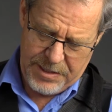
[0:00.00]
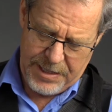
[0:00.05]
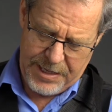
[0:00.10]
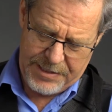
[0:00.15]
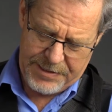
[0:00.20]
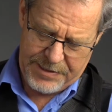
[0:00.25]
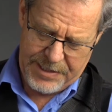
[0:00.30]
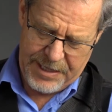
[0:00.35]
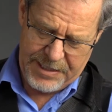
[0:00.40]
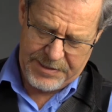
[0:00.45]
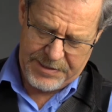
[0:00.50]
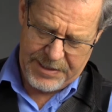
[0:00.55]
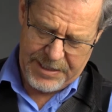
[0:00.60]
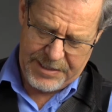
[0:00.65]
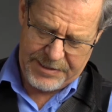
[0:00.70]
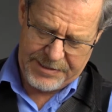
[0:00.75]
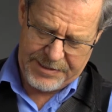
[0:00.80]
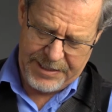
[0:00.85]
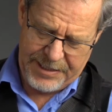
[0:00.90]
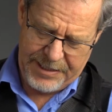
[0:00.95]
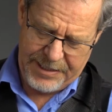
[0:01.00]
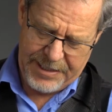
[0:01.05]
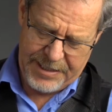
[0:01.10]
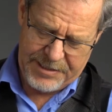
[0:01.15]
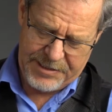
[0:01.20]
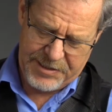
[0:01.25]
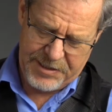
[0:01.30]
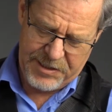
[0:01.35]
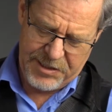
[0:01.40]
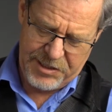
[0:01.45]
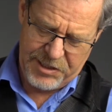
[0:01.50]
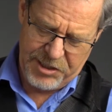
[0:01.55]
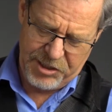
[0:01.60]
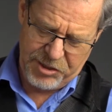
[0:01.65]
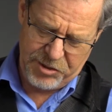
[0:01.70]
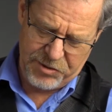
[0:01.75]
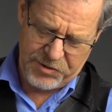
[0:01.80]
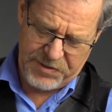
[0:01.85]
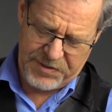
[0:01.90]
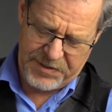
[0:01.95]
as an
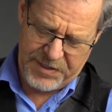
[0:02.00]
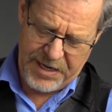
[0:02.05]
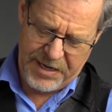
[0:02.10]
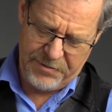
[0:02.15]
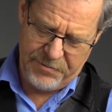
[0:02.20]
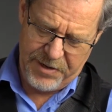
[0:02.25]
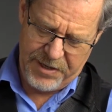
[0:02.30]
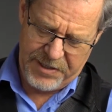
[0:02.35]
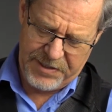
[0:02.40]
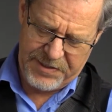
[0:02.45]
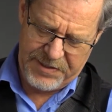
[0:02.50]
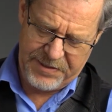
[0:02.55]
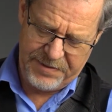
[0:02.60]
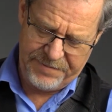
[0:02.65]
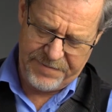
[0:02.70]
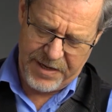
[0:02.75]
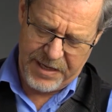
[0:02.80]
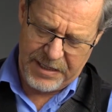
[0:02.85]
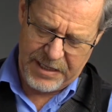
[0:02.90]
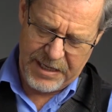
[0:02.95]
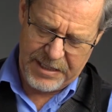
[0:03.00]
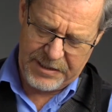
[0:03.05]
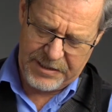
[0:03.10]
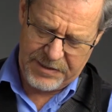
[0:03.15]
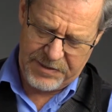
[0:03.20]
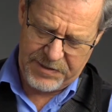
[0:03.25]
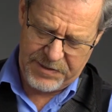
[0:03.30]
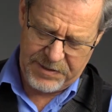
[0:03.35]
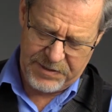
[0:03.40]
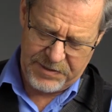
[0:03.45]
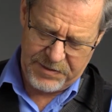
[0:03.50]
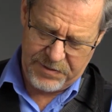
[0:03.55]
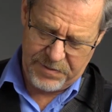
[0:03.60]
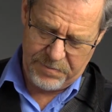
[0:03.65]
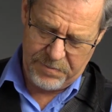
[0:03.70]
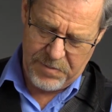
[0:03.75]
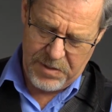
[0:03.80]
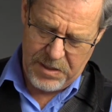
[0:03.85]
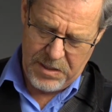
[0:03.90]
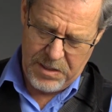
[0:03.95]
initial segue to see if I liked the
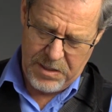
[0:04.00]
system.